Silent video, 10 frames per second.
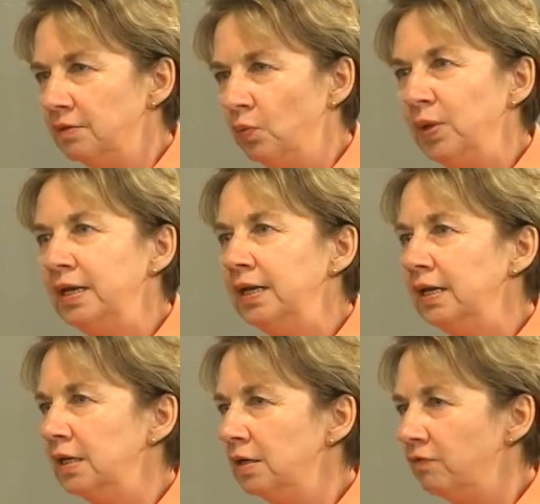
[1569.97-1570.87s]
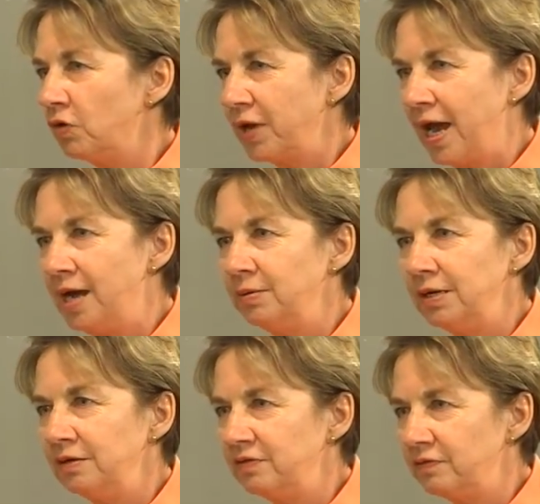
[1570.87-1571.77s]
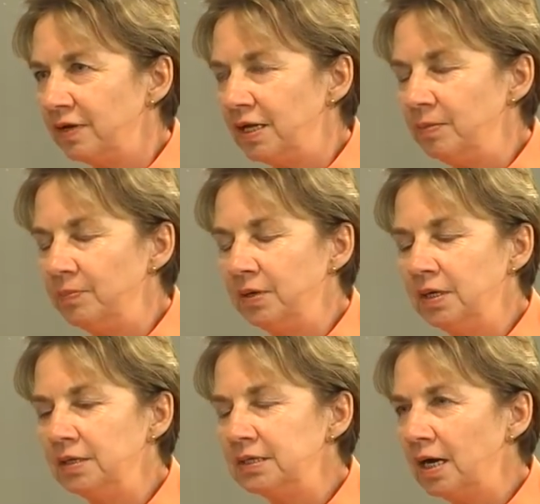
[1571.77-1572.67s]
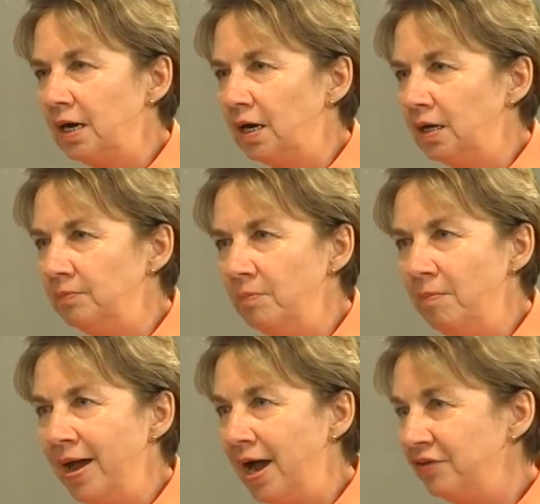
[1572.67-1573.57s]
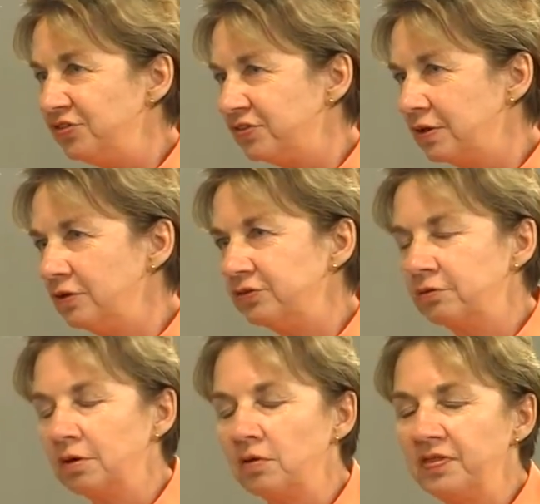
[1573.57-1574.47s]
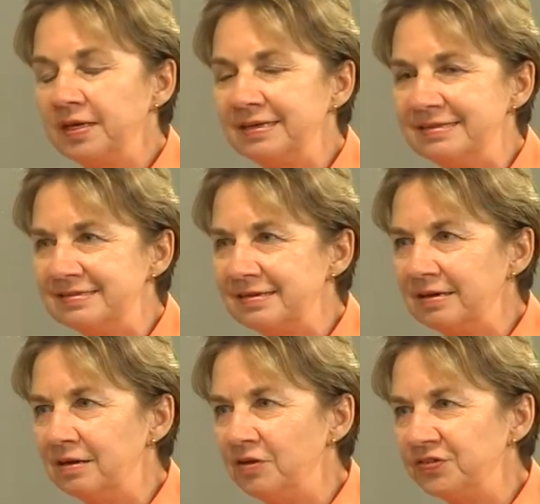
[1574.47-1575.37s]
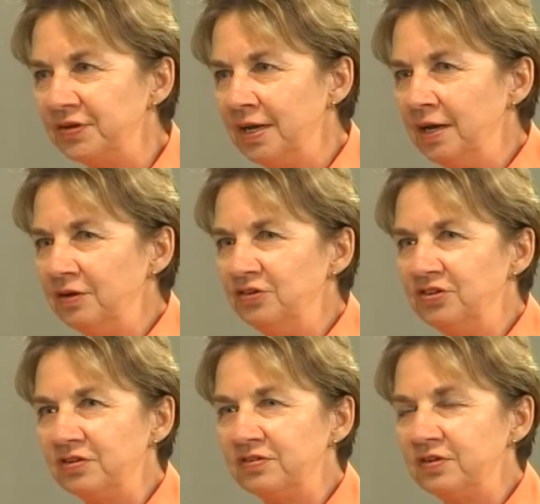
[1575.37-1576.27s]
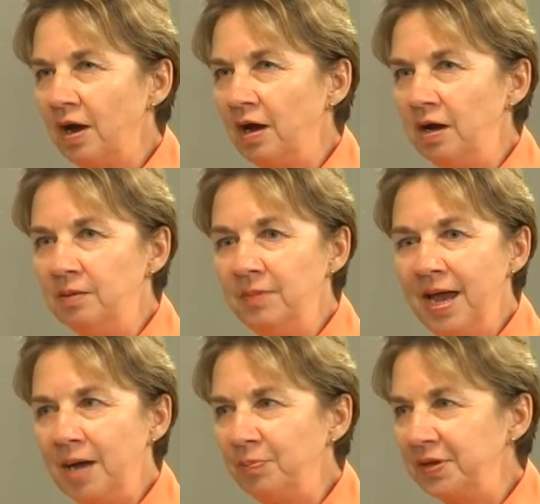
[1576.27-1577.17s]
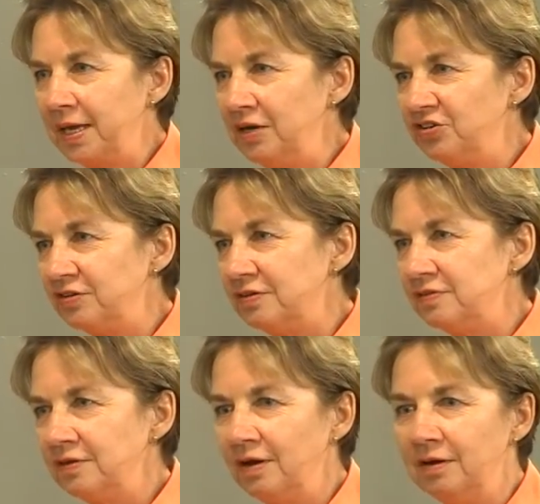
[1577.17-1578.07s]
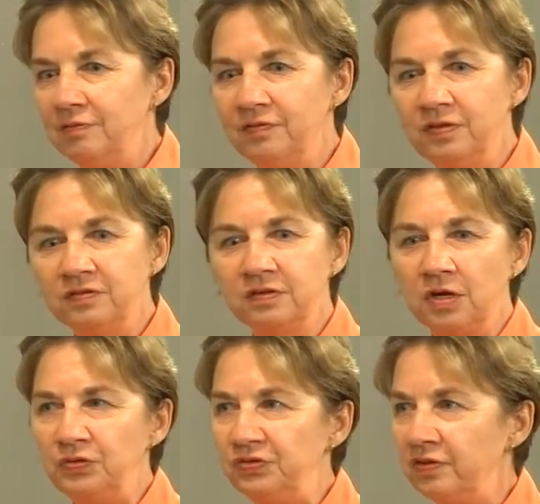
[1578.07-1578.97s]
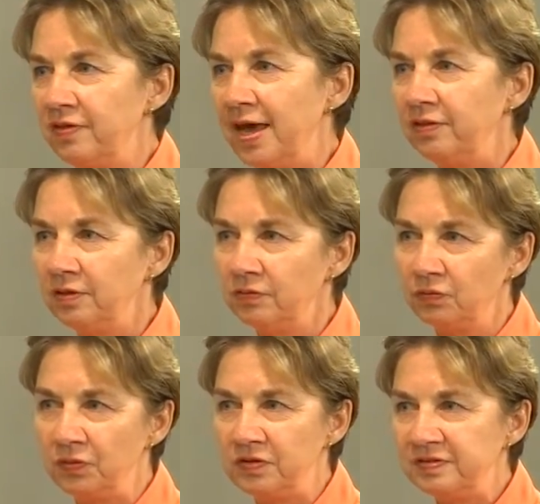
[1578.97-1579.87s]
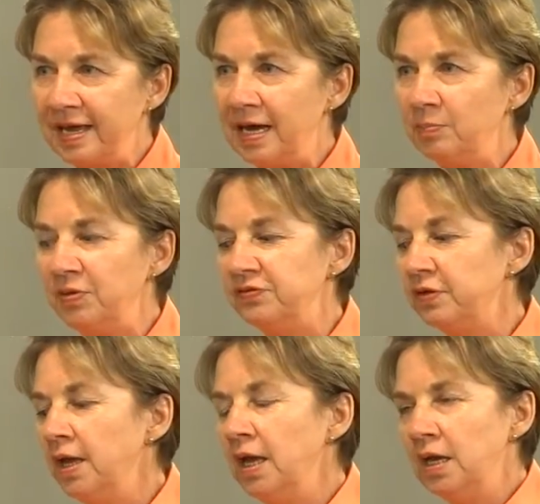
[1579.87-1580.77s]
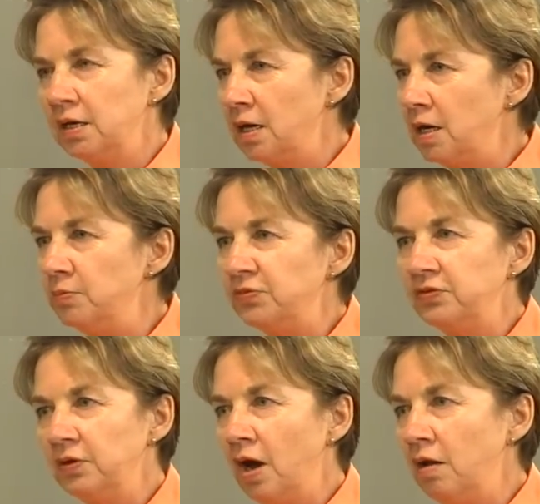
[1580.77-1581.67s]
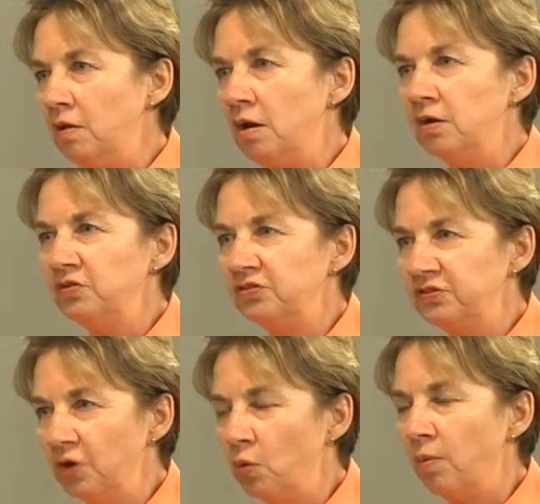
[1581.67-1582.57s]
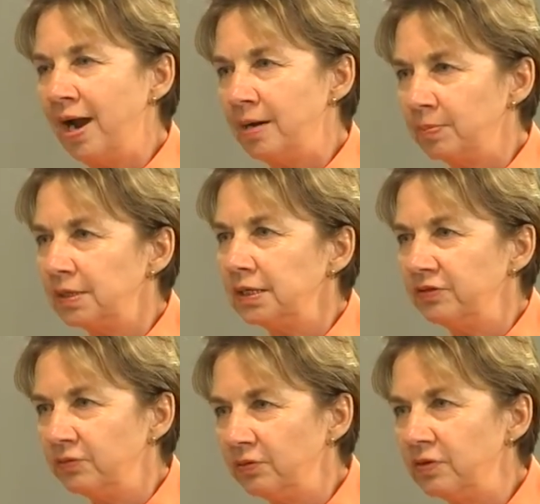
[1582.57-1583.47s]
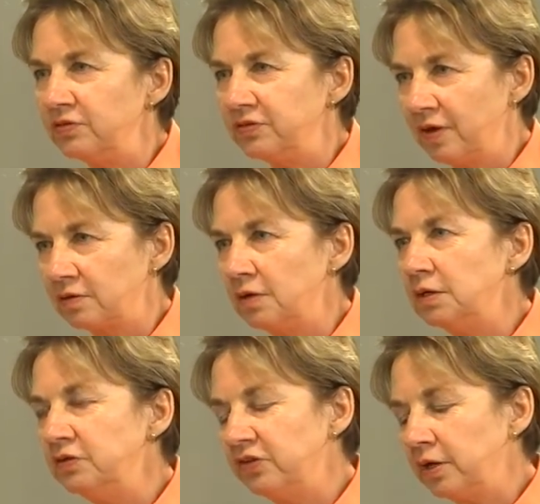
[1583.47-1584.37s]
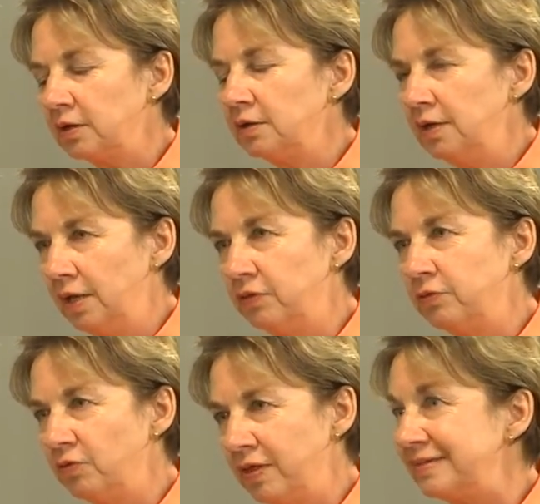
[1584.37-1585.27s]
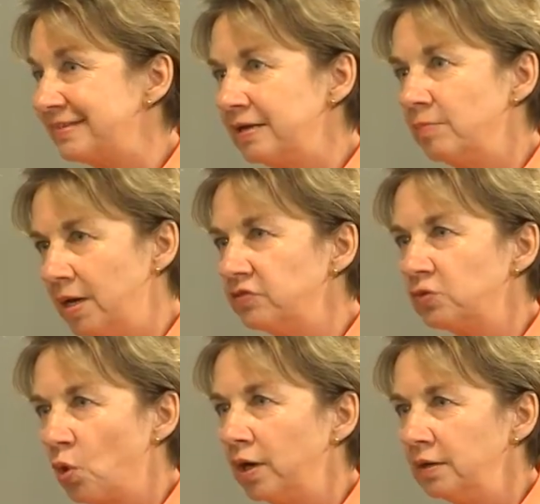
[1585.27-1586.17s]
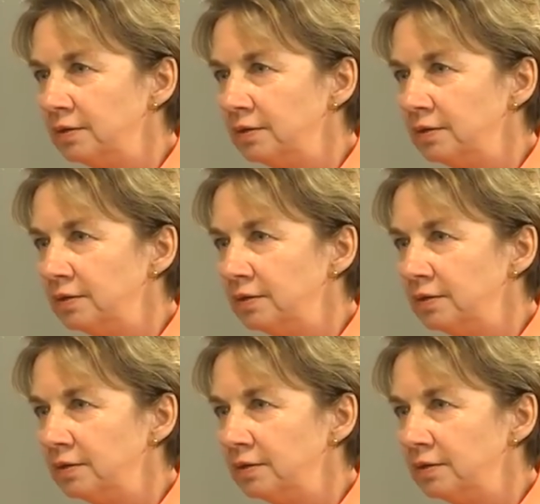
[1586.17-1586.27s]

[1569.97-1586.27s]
Reading, vocabulary development, math skills, critical thinking skills, just applications of this goes to that, therefore this happens, comes along so rapidly through this technology and through things like Mouse Squad.